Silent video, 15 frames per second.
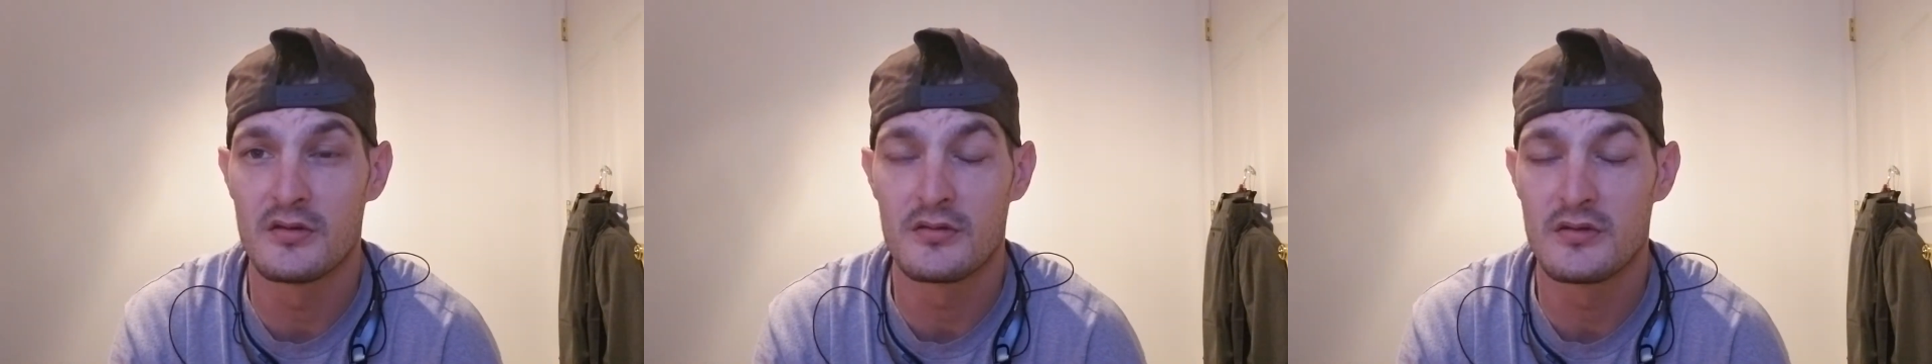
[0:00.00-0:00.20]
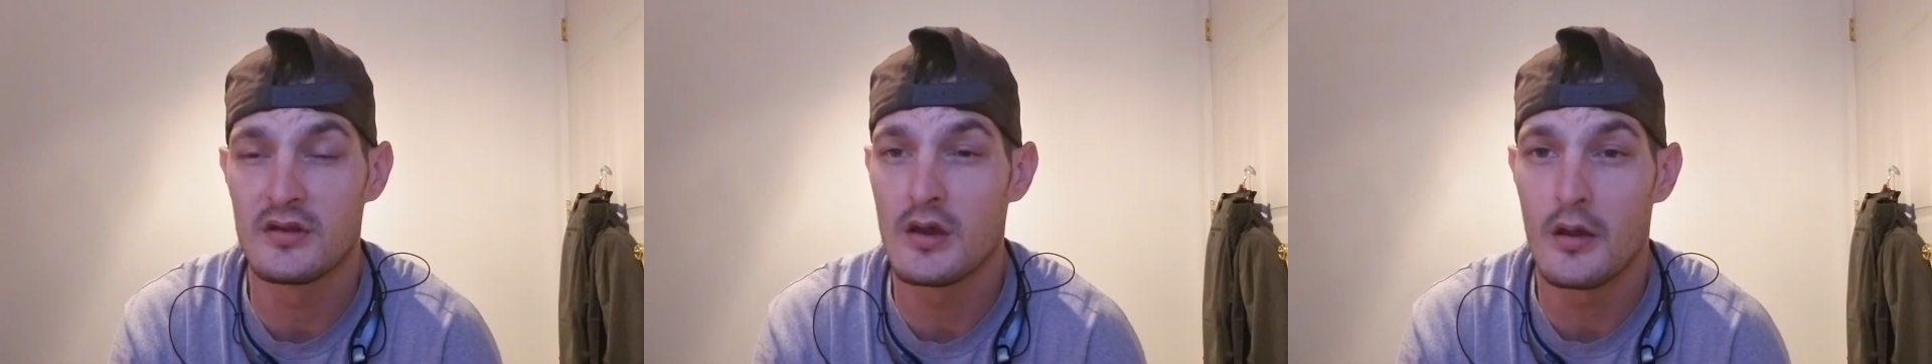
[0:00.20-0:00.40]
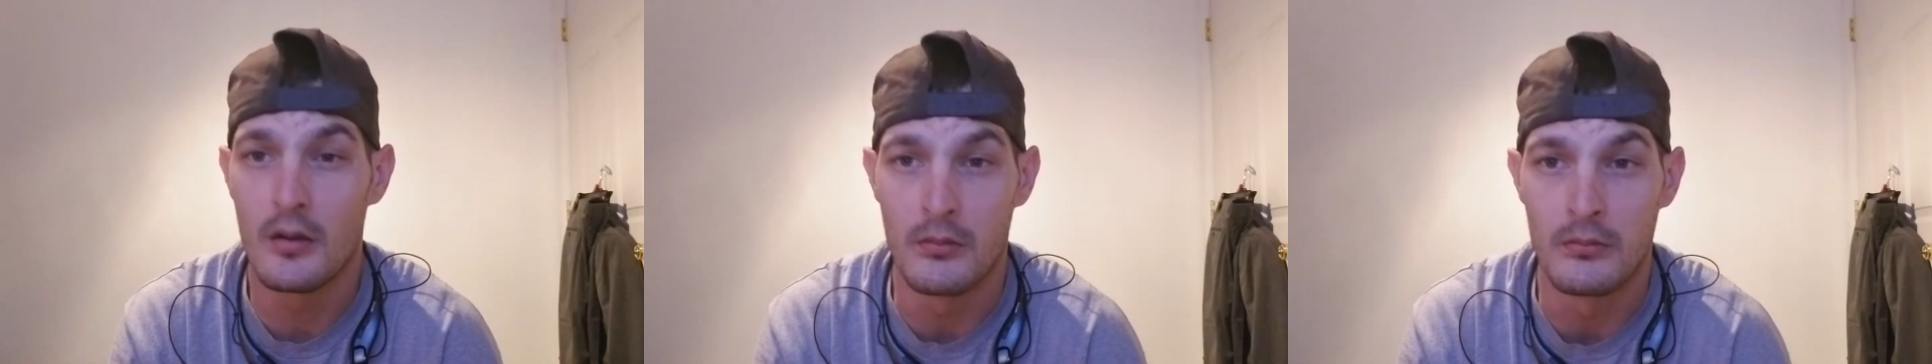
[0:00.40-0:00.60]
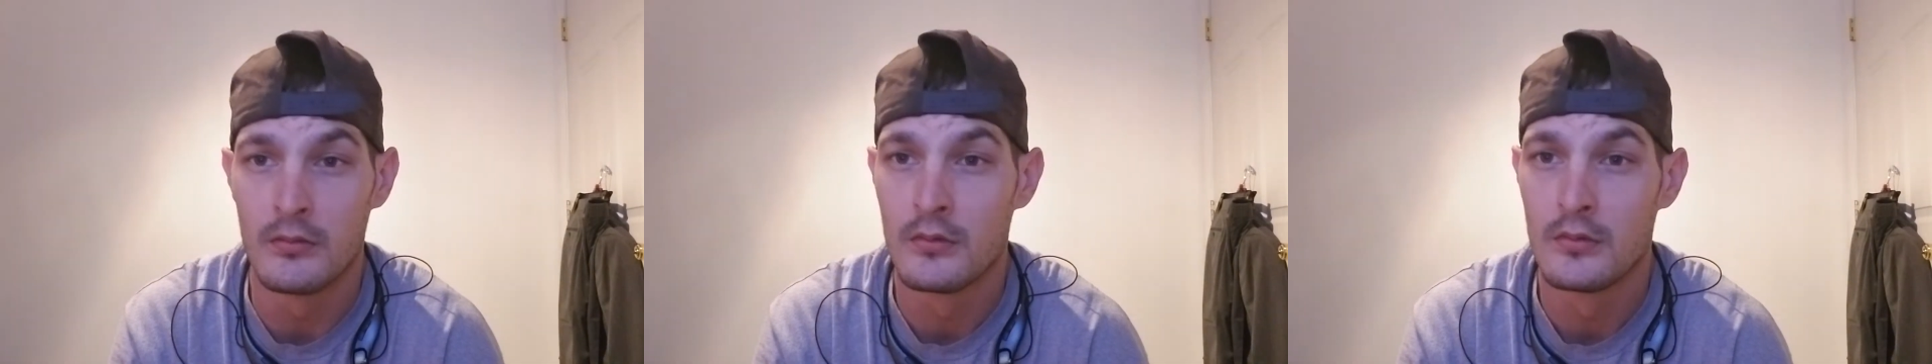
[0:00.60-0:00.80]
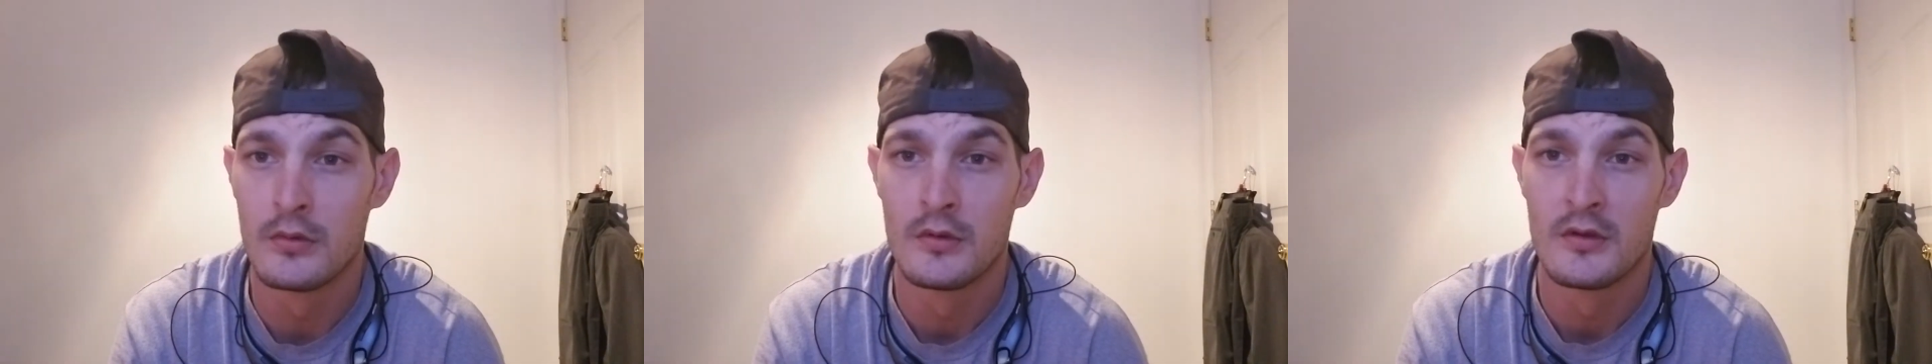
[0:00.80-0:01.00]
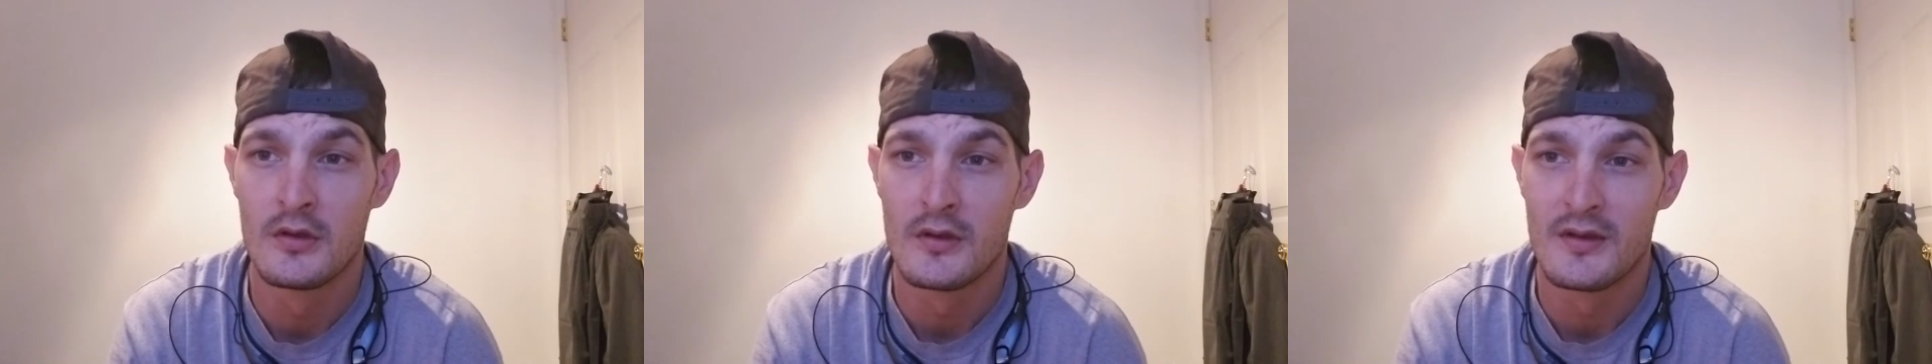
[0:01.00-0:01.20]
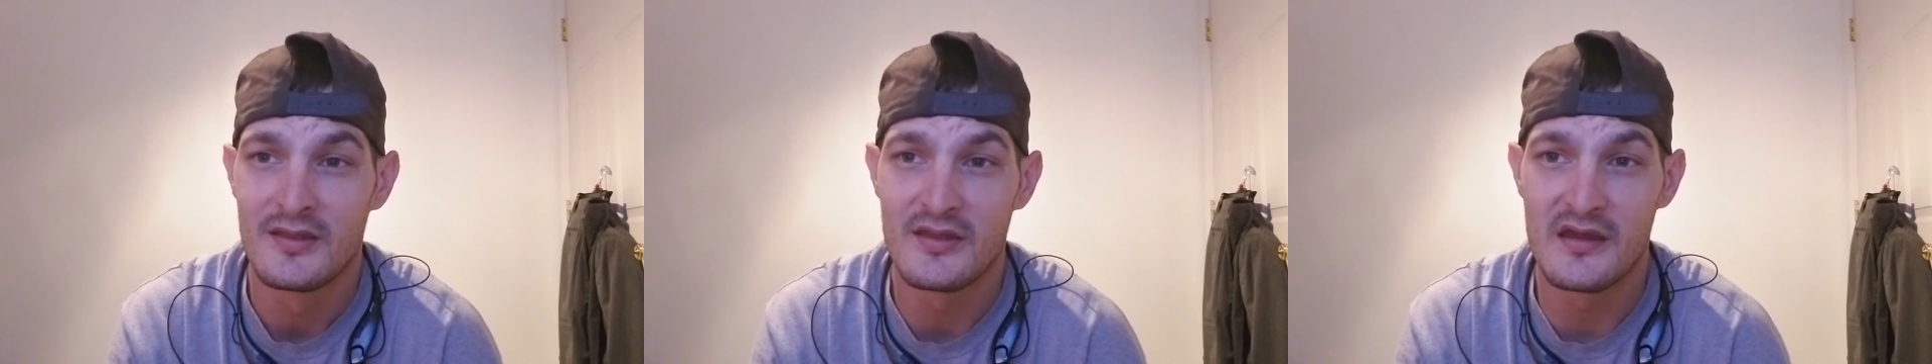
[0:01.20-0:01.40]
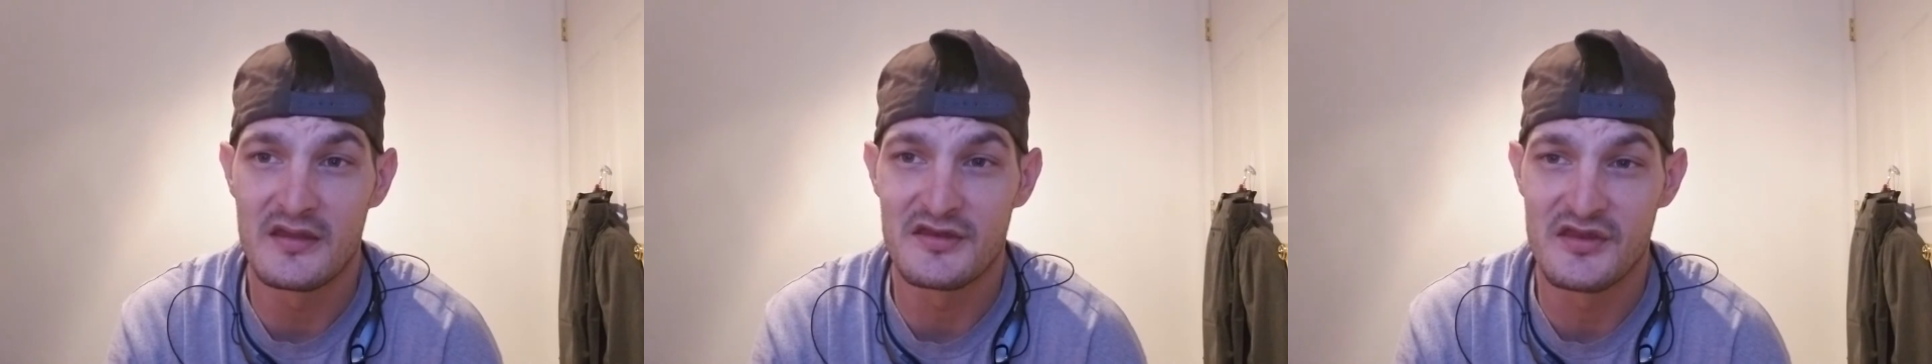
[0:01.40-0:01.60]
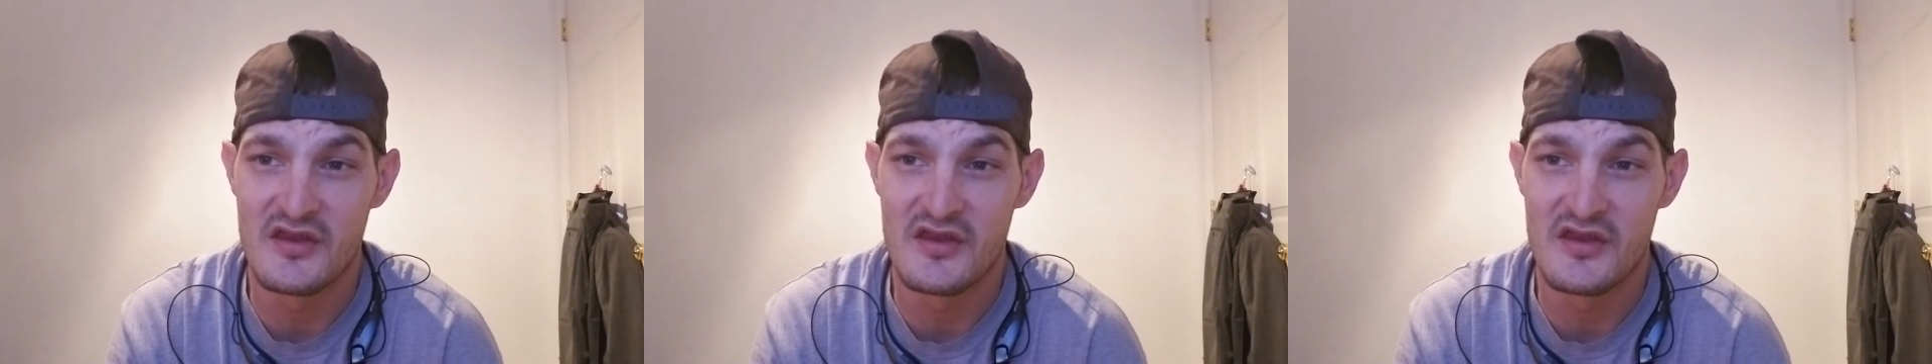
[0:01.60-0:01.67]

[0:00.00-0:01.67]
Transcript: No. That's